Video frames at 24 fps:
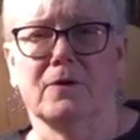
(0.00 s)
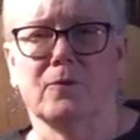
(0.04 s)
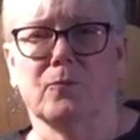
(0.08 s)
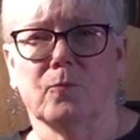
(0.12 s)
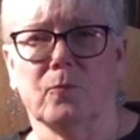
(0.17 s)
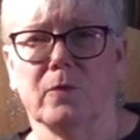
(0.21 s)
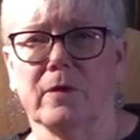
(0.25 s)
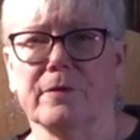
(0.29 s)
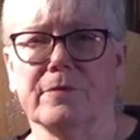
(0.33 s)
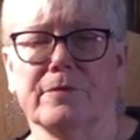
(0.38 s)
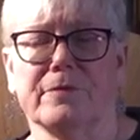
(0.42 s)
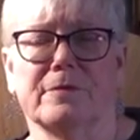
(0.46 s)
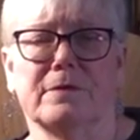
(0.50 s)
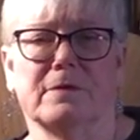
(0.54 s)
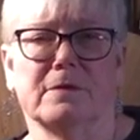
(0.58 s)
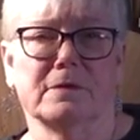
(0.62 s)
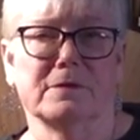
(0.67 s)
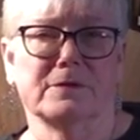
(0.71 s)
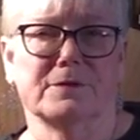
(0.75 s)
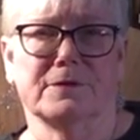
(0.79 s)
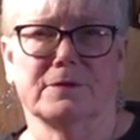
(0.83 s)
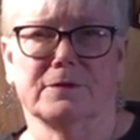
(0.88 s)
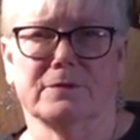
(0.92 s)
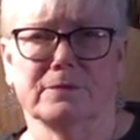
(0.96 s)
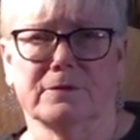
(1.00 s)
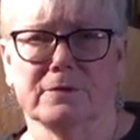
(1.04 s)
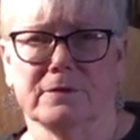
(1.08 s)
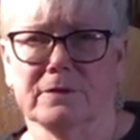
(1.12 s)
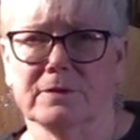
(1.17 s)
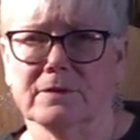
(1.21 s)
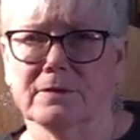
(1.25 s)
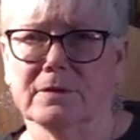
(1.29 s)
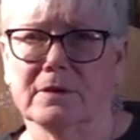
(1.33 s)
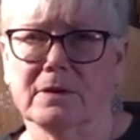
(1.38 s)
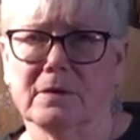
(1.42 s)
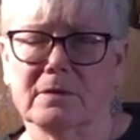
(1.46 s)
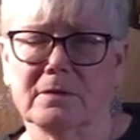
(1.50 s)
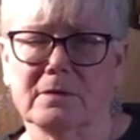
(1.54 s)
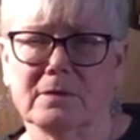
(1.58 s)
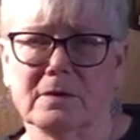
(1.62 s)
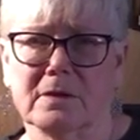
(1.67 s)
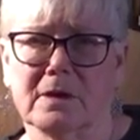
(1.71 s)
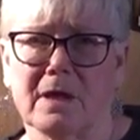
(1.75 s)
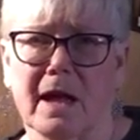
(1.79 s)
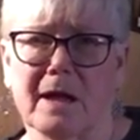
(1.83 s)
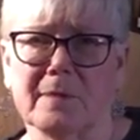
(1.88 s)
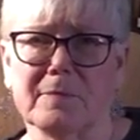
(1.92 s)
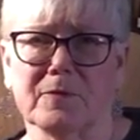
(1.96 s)
with certain
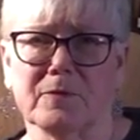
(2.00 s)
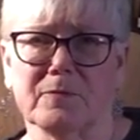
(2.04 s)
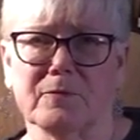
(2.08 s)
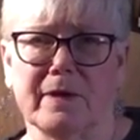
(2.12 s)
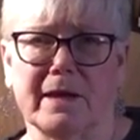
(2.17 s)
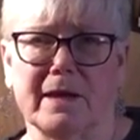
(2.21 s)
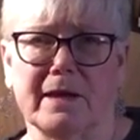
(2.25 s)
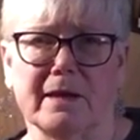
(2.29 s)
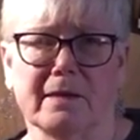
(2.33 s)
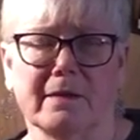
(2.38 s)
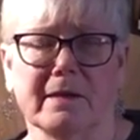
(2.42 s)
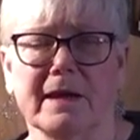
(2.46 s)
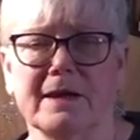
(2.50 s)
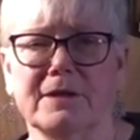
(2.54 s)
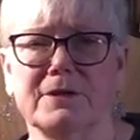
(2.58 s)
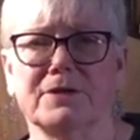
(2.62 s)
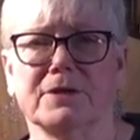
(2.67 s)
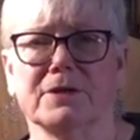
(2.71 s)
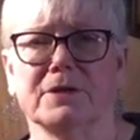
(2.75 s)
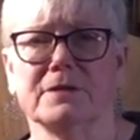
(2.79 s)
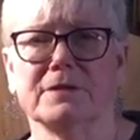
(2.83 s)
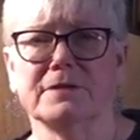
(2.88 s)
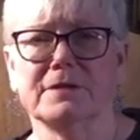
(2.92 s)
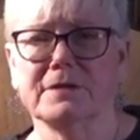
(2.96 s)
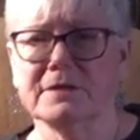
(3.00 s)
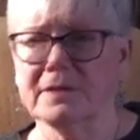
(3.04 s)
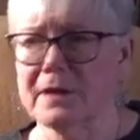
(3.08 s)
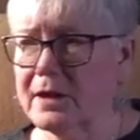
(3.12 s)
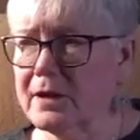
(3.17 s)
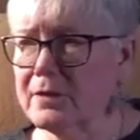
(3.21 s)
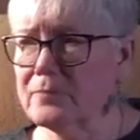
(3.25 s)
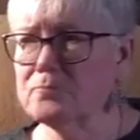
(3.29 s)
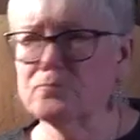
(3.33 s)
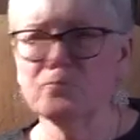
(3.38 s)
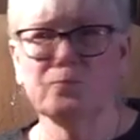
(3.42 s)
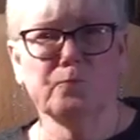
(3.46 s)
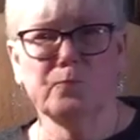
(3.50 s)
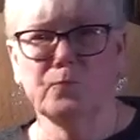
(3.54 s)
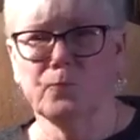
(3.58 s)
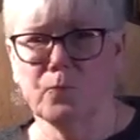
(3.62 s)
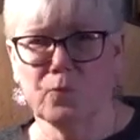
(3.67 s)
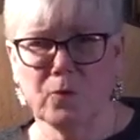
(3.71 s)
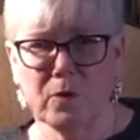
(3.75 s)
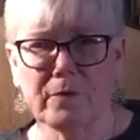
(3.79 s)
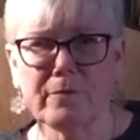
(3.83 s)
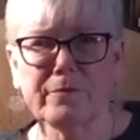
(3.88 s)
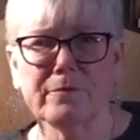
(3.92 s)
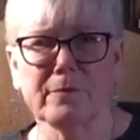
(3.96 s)
climate regulations, then
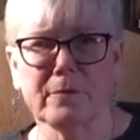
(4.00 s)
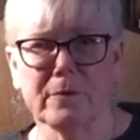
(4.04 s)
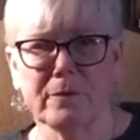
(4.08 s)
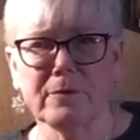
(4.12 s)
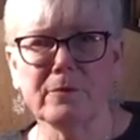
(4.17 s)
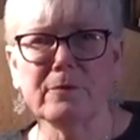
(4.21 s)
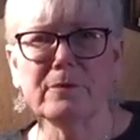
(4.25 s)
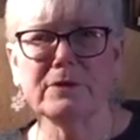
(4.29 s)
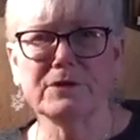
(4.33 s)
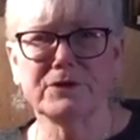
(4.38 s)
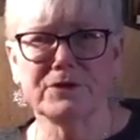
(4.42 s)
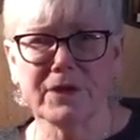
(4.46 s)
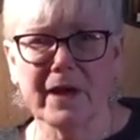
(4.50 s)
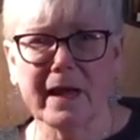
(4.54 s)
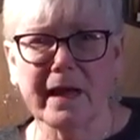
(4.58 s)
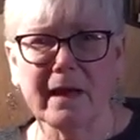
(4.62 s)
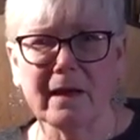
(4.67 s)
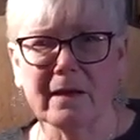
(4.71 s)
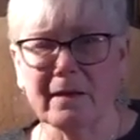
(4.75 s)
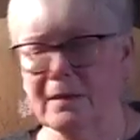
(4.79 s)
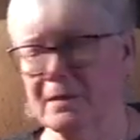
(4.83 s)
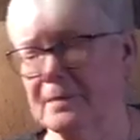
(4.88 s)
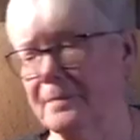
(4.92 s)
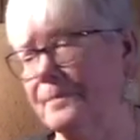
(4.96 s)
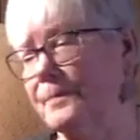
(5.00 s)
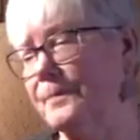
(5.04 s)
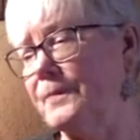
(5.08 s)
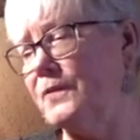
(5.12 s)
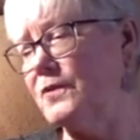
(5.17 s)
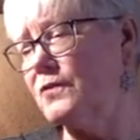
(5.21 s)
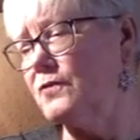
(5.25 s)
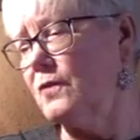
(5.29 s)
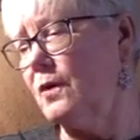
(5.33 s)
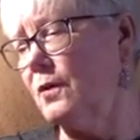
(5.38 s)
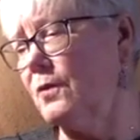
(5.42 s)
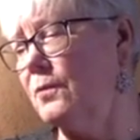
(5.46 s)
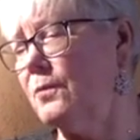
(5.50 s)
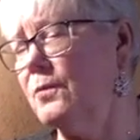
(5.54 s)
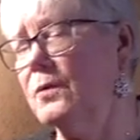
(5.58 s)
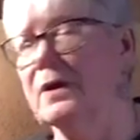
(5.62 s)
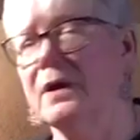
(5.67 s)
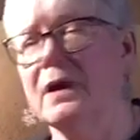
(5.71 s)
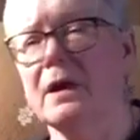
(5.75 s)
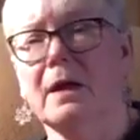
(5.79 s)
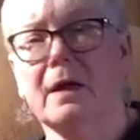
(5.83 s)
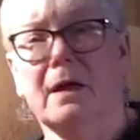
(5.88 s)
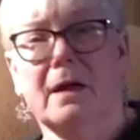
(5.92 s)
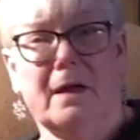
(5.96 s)
we'll throw you in jail. So
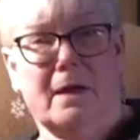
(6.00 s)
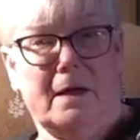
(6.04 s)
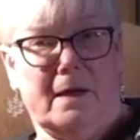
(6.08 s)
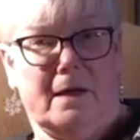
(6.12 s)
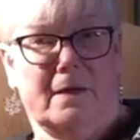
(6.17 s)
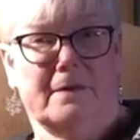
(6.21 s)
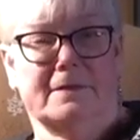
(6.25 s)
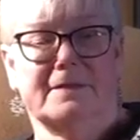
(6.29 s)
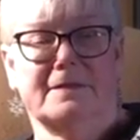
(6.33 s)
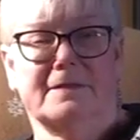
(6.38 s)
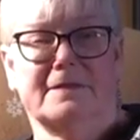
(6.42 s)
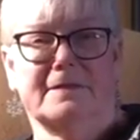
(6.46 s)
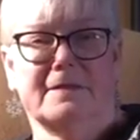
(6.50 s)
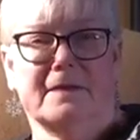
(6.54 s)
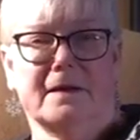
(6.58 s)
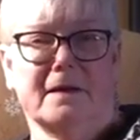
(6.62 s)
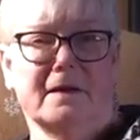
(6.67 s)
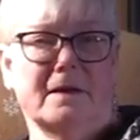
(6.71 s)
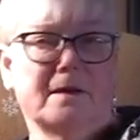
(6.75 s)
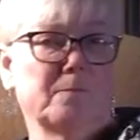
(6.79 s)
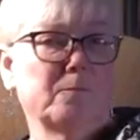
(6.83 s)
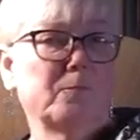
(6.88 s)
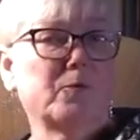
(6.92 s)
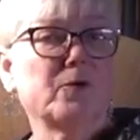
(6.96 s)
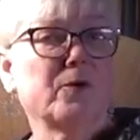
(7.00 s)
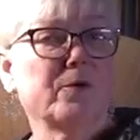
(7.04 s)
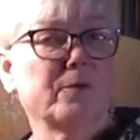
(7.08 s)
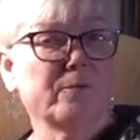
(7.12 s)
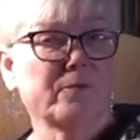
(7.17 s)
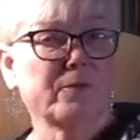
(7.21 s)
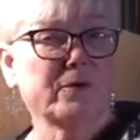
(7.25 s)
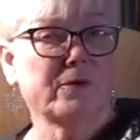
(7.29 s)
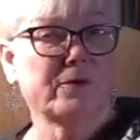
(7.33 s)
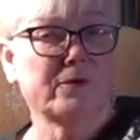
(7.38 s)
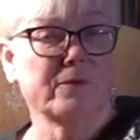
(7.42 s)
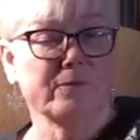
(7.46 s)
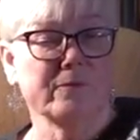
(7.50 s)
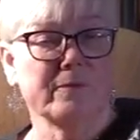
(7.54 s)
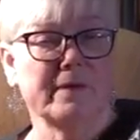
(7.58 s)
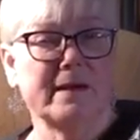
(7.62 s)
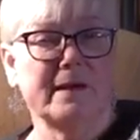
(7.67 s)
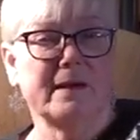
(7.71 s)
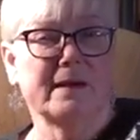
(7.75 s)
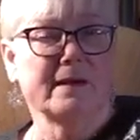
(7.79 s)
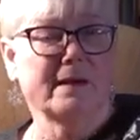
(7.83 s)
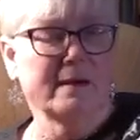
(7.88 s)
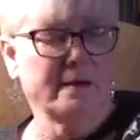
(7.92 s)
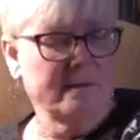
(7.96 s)
that's an important book to
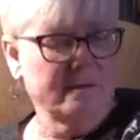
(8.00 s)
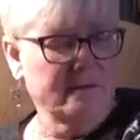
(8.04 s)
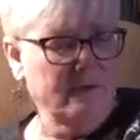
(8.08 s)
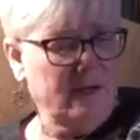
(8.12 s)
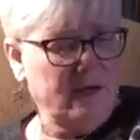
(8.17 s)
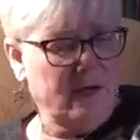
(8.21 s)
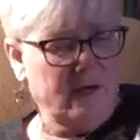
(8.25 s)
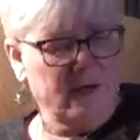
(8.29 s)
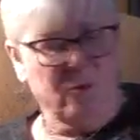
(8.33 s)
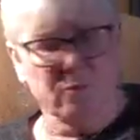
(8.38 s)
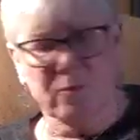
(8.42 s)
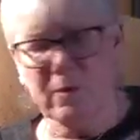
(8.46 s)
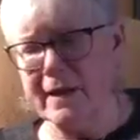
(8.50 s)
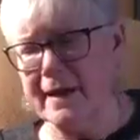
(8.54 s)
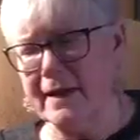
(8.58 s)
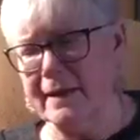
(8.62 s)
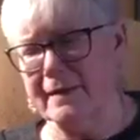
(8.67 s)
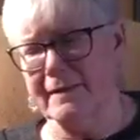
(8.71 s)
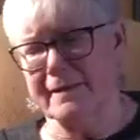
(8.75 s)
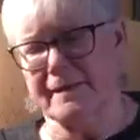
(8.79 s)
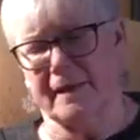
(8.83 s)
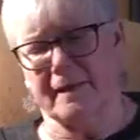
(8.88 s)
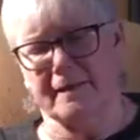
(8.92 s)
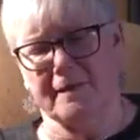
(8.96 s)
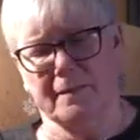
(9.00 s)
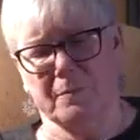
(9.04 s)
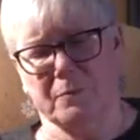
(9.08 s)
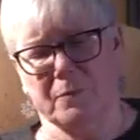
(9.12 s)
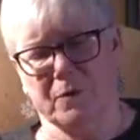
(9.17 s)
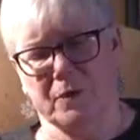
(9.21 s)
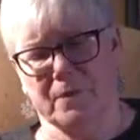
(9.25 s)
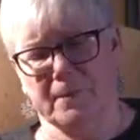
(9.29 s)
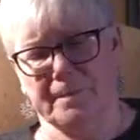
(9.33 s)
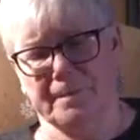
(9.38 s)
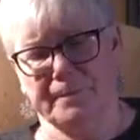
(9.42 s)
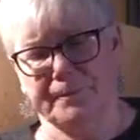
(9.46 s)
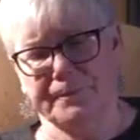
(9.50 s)
read and quite accessible.